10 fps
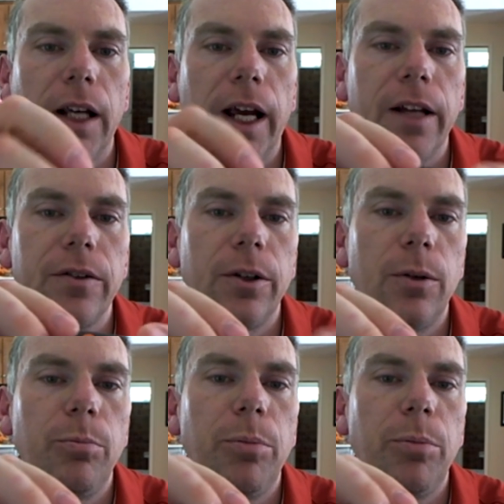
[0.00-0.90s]
has a
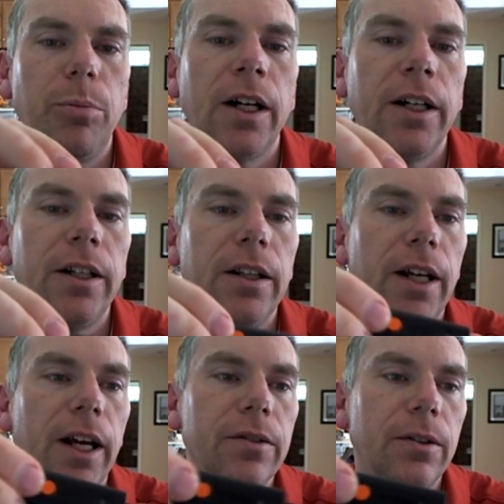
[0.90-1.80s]
little button on it
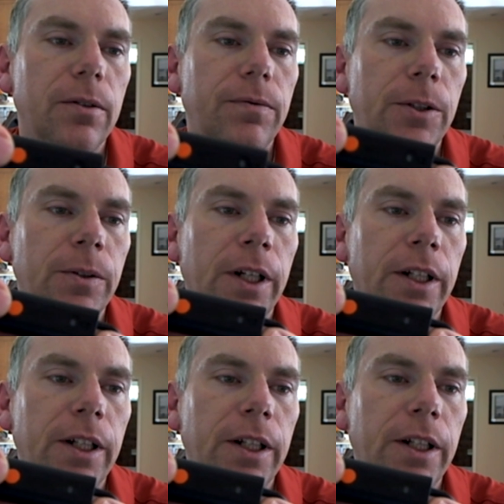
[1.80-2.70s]
that has a little phone on
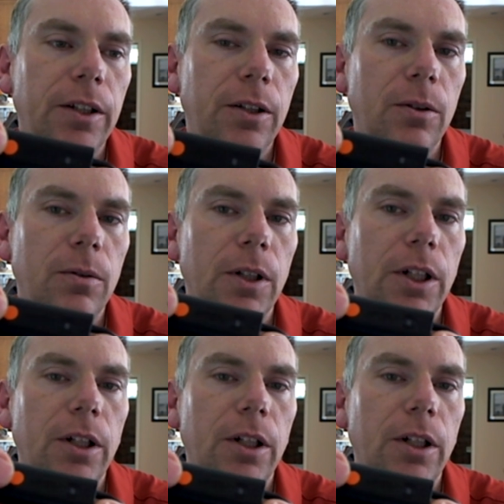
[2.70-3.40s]
it, and you